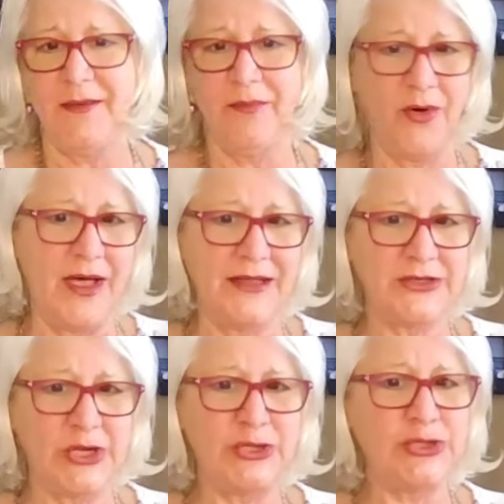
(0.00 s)

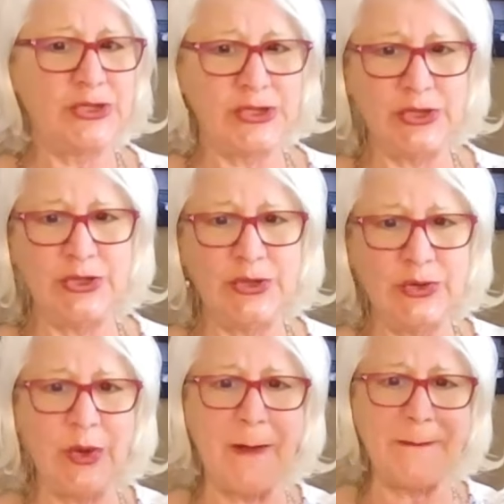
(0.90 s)
bought
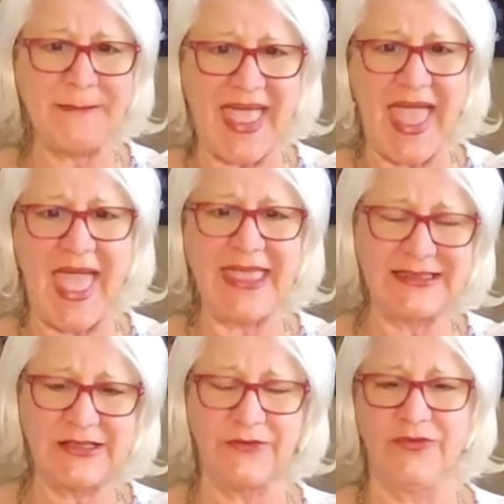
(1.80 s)
two
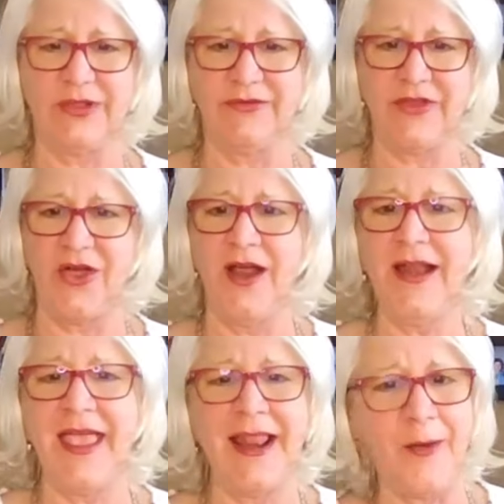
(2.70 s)
bags full of
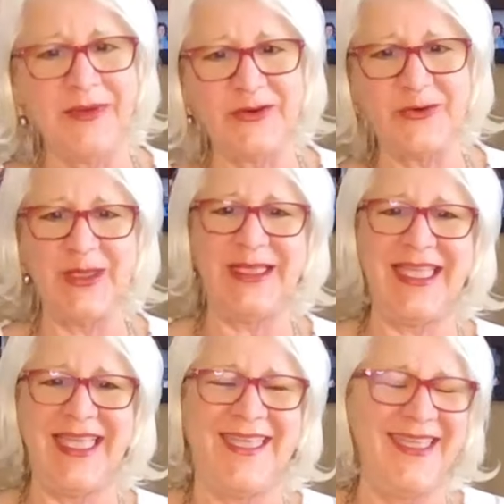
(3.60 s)
yarn, and I'll be doing
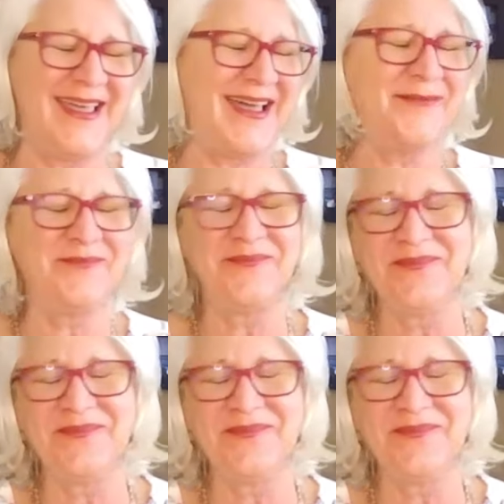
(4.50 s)
a uh,